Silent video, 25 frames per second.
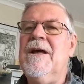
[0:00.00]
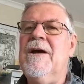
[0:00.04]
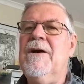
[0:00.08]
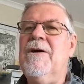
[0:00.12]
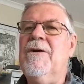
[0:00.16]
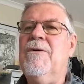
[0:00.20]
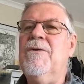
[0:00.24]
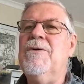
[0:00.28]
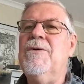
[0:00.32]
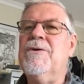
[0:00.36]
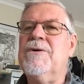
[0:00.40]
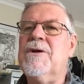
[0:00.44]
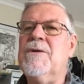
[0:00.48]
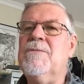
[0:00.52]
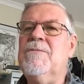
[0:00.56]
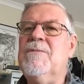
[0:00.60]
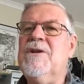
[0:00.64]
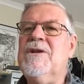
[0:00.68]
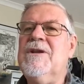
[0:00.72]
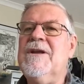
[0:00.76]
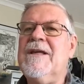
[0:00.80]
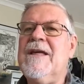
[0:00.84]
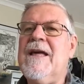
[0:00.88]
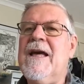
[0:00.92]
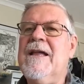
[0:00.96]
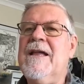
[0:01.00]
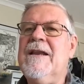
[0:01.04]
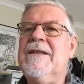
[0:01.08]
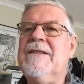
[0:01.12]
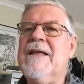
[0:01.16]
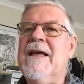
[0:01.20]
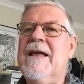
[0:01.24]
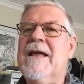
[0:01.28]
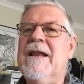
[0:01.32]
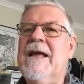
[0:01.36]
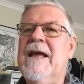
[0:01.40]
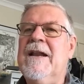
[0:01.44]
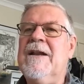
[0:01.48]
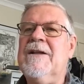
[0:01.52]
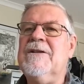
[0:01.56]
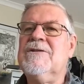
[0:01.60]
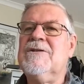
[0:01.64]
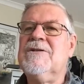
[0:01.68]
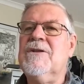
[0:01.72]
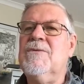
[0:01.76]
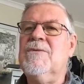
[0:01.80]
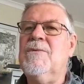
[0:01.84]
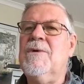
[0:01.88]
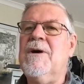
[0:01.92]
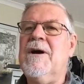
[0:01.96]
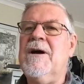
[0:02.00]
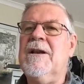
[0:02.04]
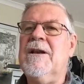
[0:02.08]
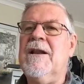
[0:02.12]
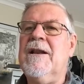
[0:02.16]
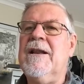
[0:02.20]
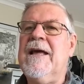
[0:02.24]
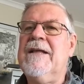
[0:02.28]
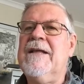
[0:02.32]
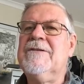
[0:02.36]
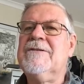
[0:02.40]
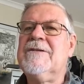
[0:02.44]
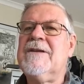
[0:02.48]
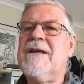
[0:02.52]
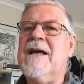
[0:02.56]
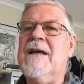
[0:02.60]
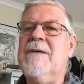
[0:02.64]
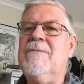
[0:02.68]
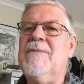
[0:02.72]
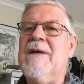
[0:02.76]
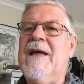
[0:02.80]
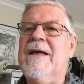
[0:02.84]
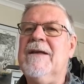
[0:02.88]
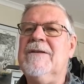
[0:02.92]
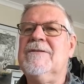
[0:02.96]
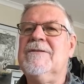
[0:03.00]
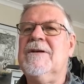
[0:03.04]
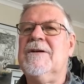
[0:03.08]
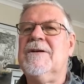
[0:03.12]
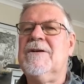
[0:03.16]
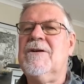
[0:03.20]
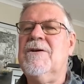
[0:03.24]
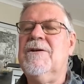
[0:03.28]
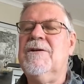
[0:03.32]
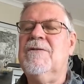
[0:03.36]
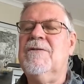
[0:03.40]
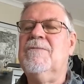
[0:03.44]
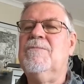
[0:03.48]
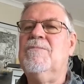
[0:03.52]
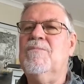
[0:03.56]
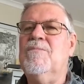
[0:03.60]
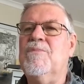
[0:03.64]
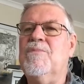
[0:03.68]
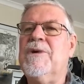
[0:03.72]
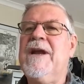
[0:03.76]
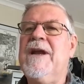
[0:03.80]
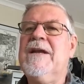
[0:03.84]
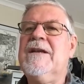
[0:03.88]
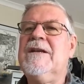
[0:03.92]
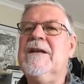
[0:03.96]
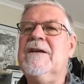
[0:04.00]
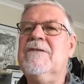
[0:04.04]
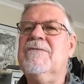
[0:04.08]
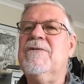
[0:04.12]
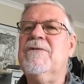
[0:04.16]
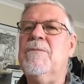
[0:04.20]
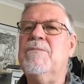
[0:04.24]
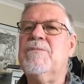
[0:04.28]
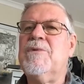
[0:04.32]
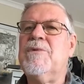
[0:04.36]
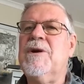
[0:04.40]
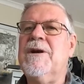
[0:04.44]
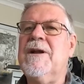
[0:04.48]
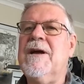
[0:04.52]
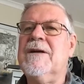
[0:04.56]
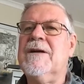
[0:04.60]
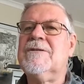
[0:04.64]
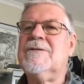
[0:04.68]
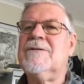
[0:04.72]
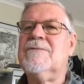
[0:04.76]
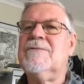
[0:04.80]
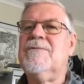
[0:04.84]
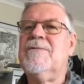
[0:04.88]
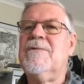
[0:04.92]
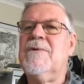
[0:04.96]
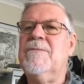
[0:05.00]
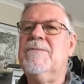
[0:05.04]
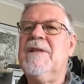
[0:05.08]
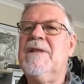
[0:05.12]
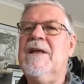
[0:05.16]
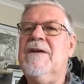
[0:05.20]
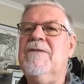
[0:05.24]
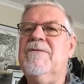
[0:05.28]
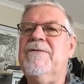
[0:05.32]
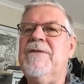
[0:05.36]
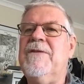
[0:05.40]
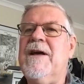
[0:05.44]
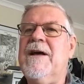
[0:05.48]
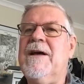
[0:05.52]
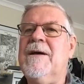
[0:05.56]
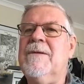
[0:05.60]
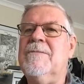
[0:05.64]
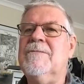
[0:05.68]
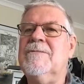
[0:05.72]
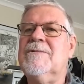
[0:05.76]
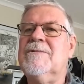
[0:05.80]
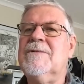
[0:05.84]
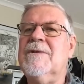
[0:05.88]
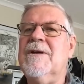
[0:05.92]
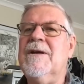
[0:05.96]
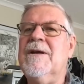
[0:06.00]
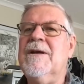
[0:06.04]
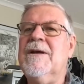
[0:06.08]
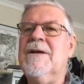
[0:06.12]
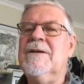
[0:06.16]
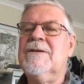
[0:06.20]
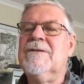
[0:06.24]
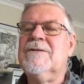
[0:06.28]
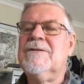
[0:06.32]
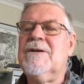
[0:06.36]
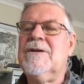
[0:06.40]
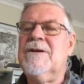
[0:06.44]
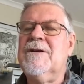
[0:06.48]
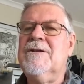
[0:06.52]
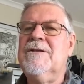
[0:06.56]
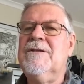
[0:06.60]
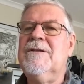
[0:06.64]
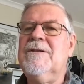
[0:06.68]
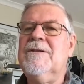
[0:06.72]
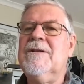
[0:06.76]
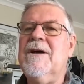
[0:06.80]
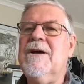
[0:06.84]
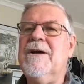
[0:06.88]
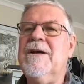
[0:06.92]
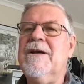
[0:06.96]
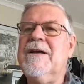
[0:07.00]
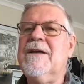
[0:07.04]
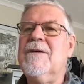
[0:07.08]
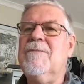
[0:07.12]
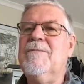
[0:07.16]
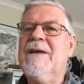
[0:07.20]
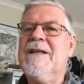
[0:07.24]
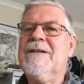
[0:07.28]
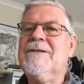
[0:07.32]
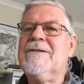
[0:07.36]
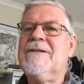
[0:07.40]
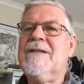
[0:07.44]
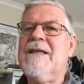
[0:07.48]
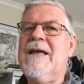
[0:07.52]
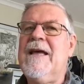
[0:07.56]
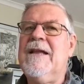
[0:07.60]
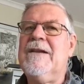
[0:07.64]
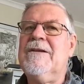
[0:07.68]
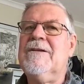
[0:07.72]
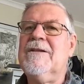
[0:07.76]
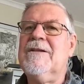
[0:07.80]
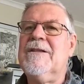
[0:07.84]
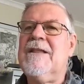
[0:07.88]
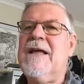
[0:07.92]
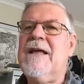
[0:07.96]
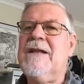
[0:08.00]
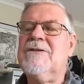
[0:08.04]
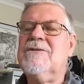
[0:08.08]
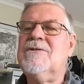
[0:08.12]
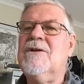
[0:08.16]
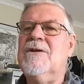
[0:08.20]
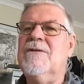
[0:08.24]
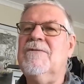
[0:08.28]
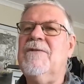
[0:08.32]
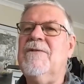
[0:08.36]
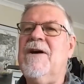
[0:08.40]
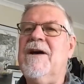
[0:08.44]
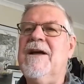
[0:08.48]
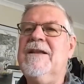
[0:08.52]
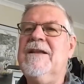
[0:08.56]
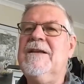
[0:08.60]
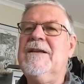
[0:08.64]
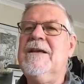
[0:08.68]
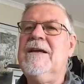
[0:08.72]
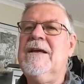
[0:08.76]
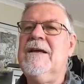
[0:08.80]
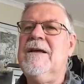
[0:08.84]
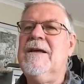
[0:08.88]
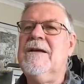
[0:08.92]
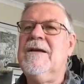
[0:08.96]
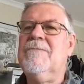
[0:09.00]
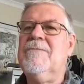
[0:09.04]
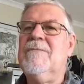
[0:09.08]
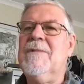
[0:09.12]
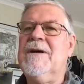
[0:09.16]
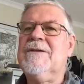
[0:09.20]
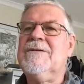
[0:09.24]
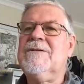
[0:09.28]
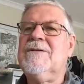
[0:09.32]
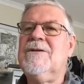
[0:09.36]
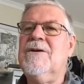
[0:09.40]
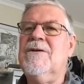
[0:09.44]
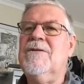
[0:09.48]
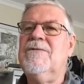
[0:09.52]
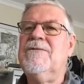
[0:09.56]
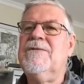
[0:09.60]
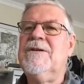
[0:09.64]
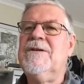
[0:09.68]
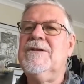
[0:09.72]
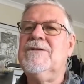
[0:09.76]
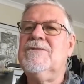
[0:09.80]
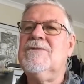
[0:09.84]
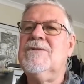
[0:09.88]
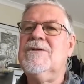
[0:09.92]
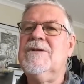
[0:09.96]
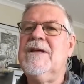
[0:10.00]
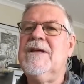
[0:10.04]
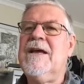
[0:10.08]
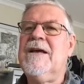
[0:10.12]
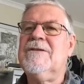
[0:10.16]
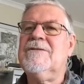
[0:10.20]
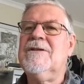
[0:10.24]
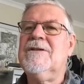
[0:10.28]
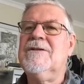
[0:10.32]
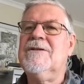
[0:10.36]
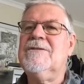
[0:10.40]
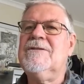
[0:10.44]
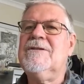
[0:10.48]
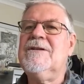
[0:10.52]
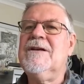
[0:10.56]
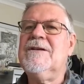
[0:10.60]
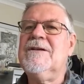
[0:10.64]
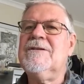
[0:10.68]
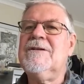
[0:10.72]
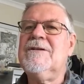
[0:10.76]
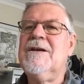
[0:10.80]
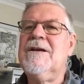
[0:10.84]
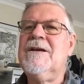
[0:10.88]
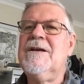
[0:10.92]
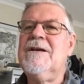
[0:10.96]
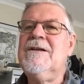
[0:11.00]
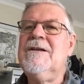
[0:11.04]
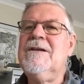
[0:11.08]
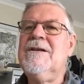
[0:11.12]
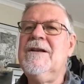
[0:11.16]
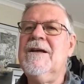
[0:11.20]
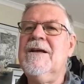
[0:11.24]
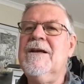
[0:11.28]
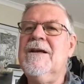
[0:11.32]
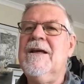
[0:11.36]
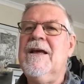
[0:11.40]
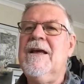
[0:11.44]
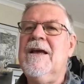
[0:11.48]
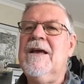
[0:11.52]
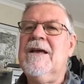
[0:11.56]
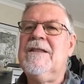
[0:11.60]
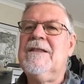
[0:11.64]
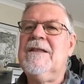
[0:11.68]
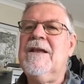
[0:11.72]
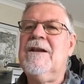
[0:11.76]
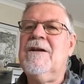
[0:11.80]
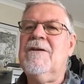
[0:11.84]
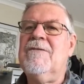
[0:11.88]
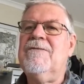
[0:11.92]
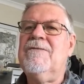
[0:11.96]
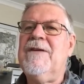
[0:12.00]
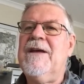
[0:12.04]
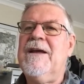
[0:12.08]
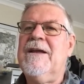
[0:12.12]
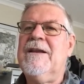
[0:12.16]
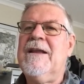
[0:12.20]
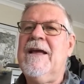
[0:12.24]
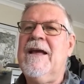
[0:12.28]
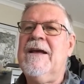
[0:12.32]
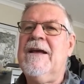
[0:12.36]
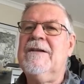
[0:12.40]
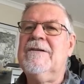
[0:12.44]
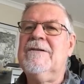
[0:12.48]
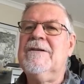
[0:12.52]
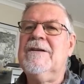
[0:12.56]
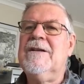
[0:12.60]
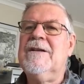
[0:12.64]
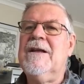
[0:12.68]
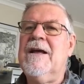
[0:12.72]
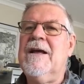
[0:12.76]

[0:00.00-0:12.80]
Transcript: or communicating that out into the wider landscape as a kind of branding for products from their farms. So I commenced that sort of idea myself in 2016. And then I found out